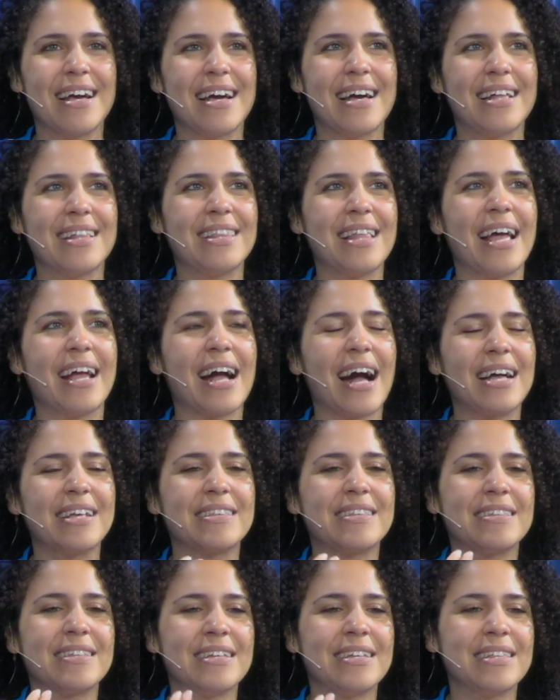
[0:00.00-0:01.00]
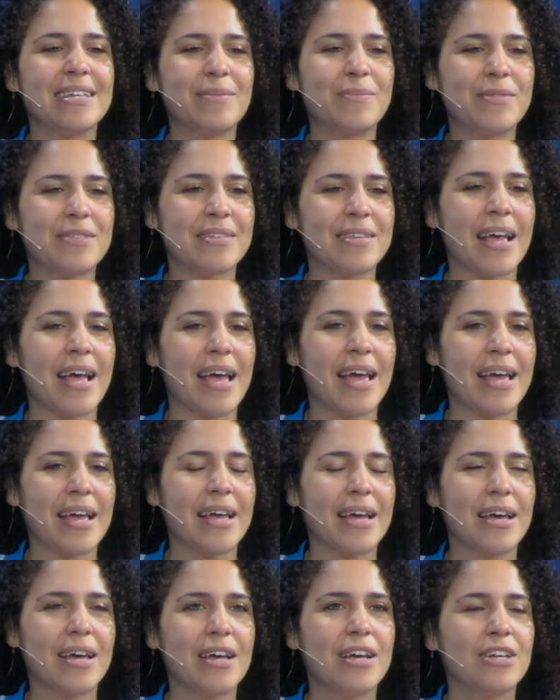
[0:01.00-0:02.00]
Like, I see them
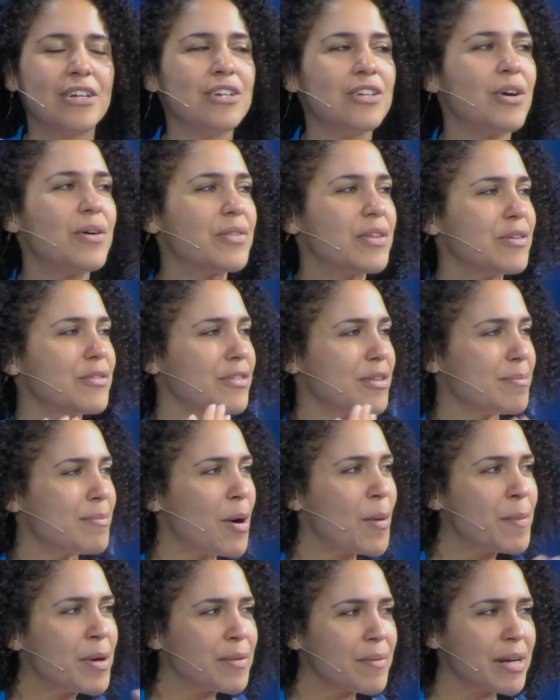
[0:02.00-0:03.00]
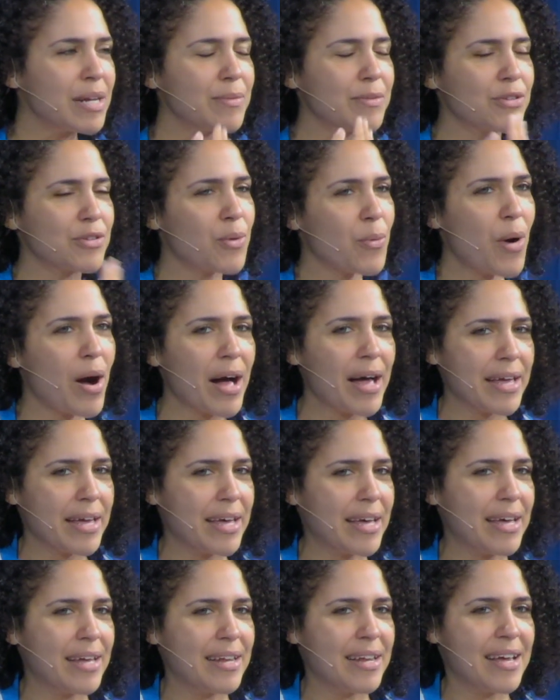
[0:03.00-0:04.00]
say, there's a moment when it was
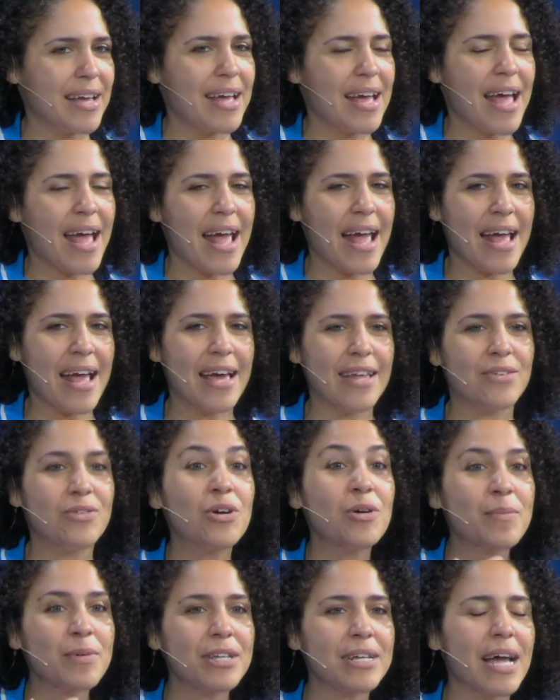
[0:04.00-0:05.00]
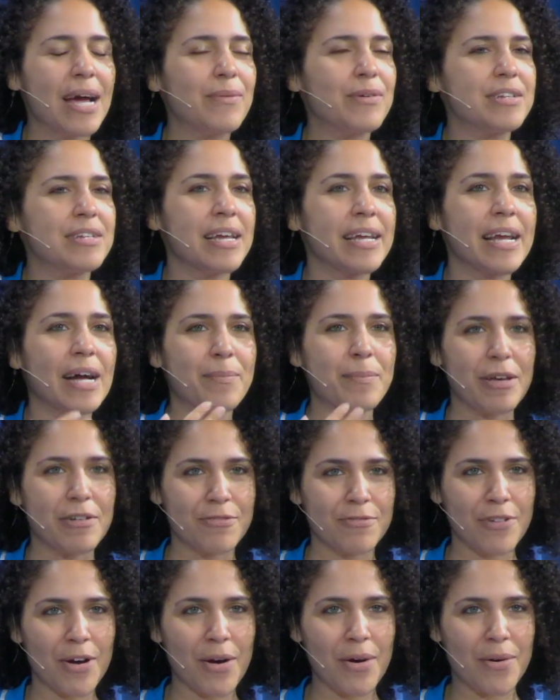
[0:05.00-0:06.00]
quiet, and normally I would take out my
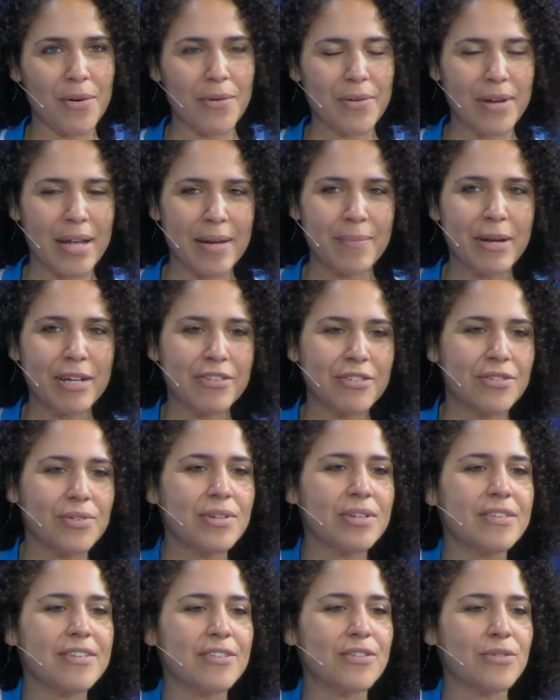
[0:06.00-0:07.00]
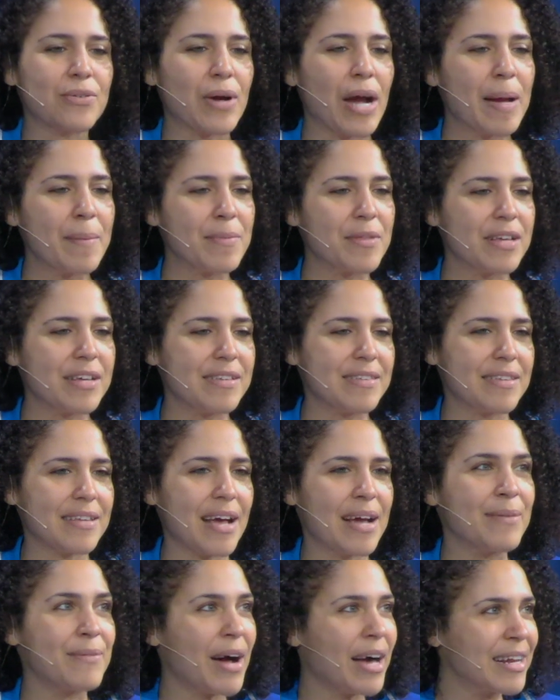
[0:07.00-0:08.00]
phone, and my students describe this,
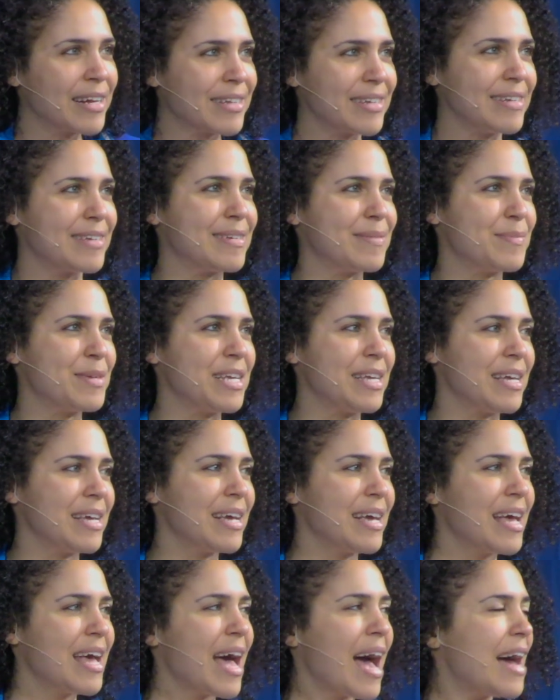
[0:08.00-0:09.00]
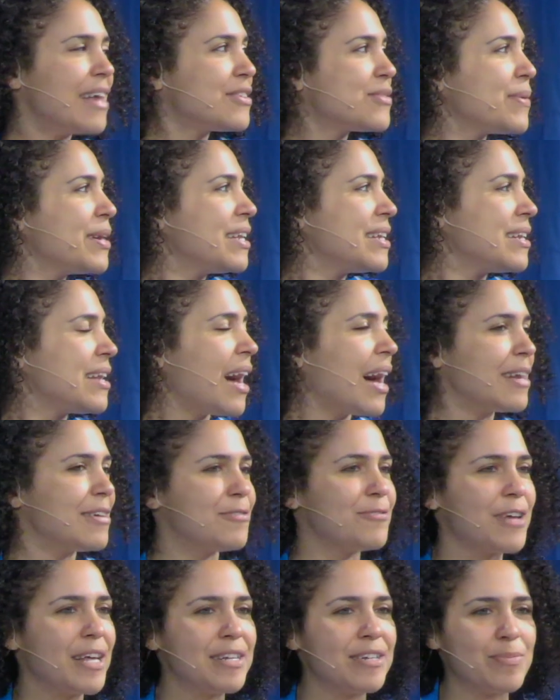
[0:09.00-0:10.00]
ironically to me, as a way to not
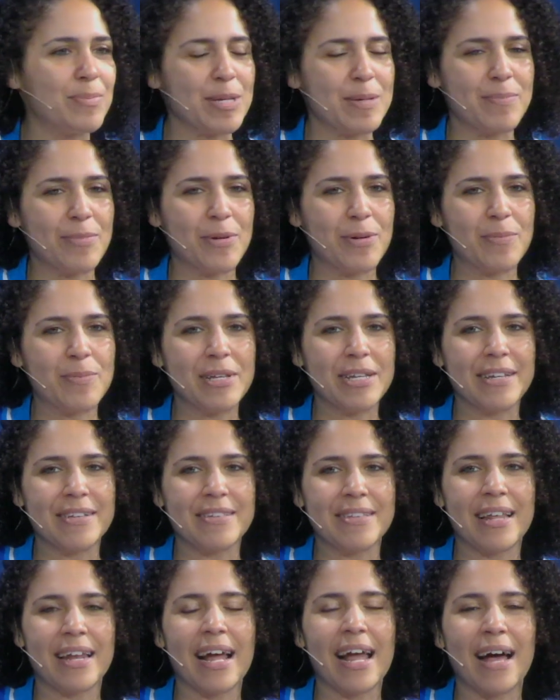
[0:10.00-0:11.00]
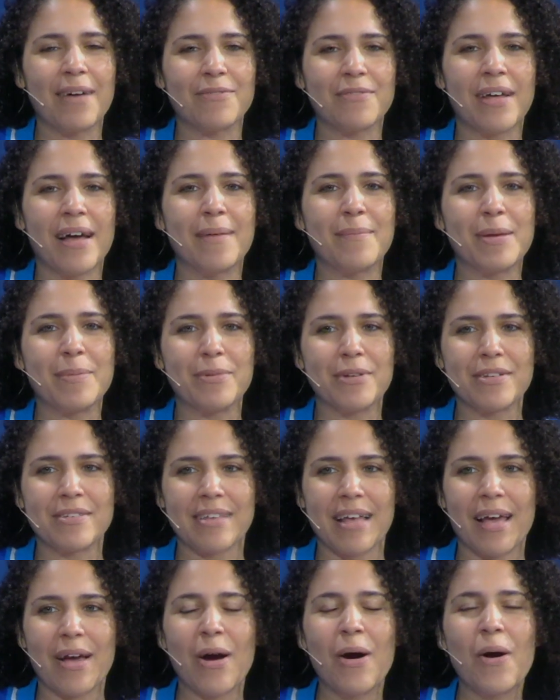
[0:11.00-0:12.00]
offend people, because then I'm able to say,